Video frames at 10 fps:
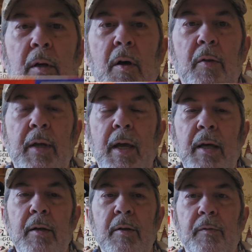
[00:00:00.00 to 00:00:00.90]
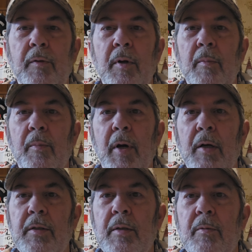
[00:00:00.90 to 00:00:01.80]
all they had in the front
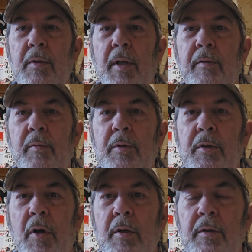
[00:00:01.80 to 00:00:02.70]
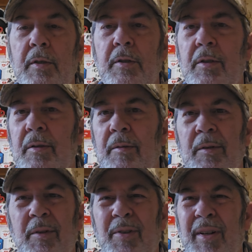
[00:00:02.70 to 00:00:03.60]
box that was left was sausage
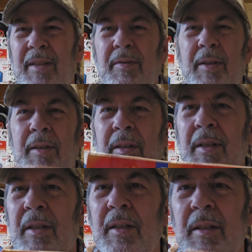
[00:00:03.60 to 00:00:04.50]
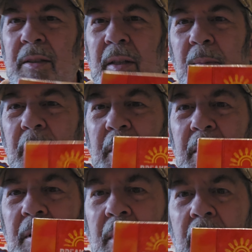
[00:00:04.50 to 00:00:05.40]
gravy, something.